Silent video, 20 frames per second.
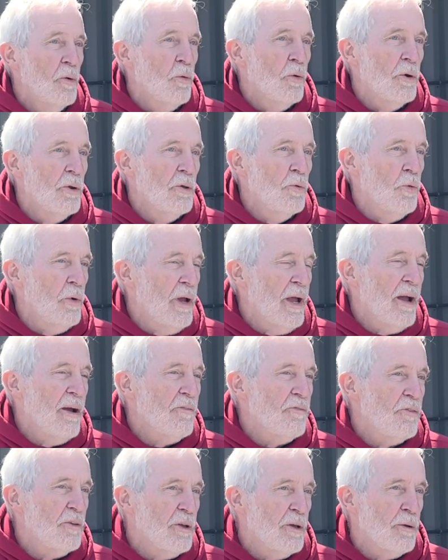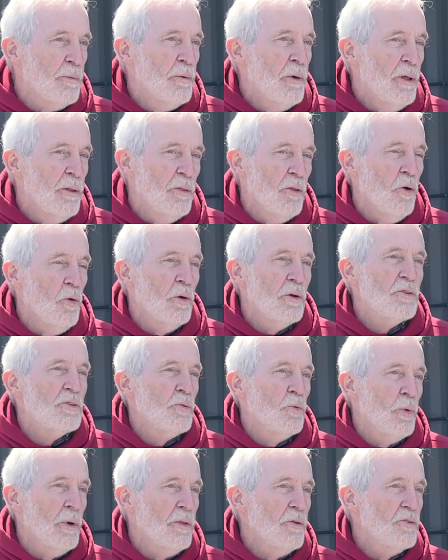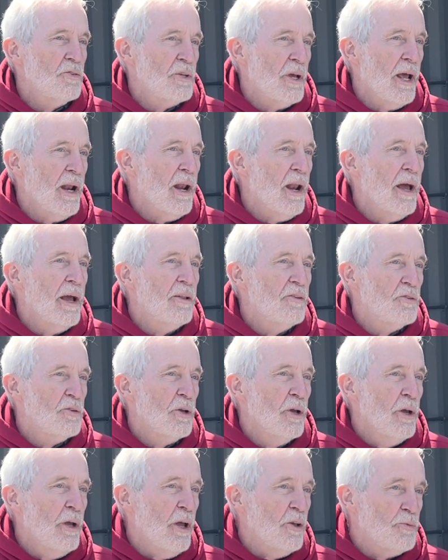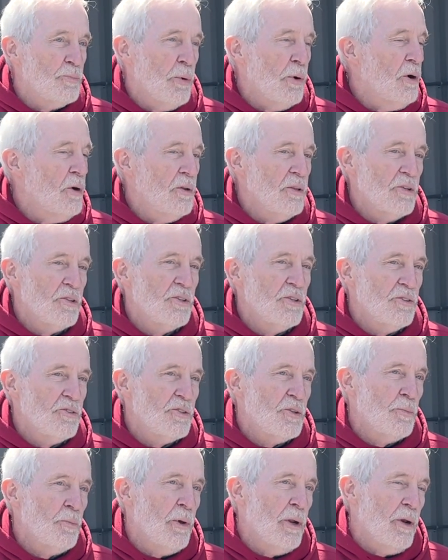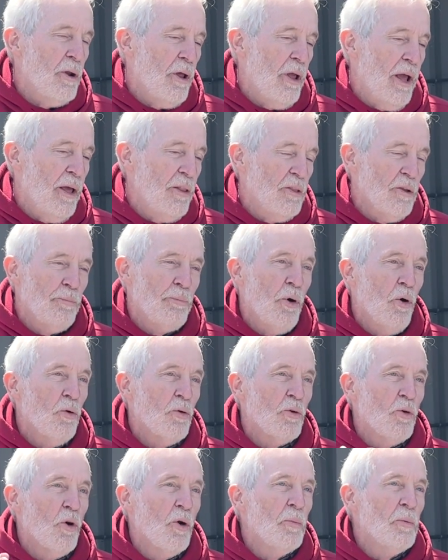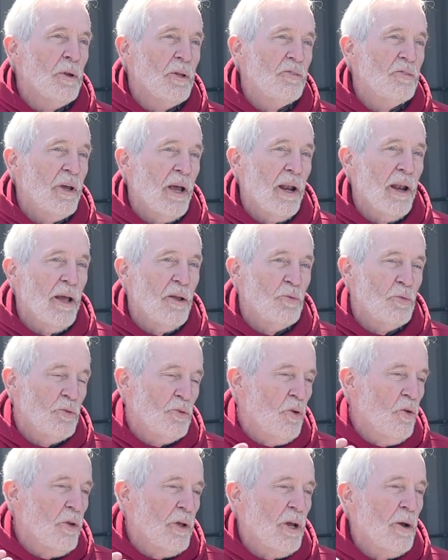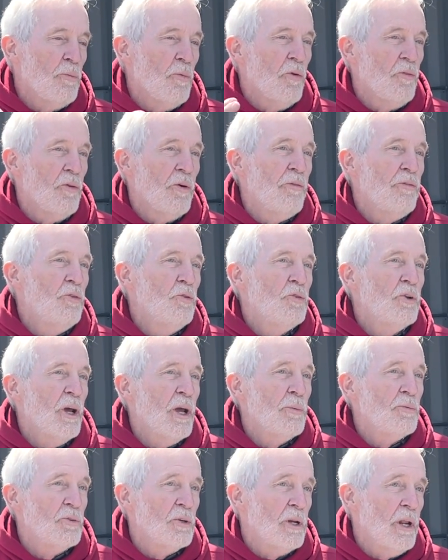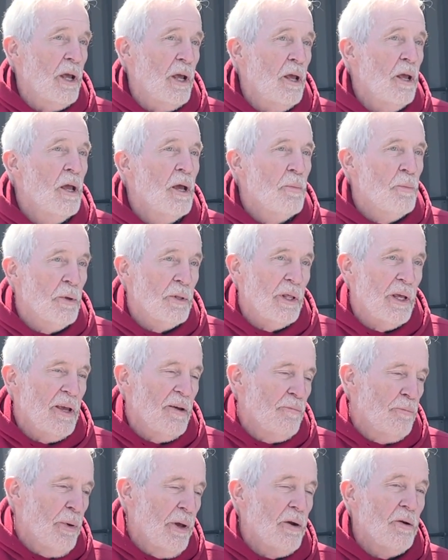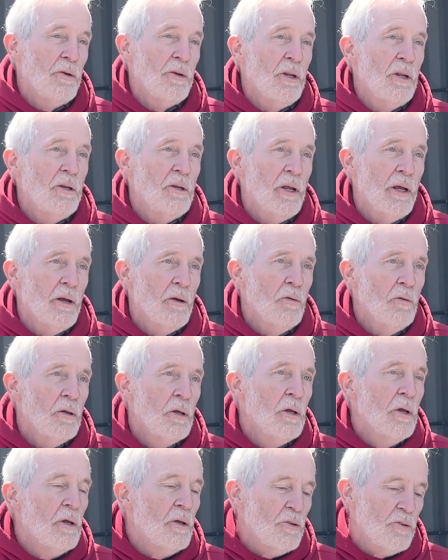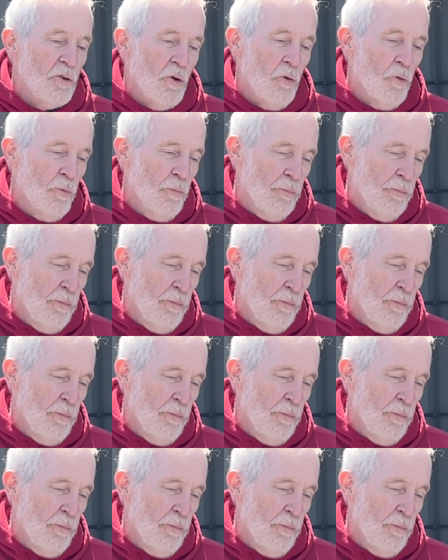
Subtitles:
We have the NOAA weather satellites as part of the system, and the polar orbiting satellites, which only come over a few times a day, but they get better detail. So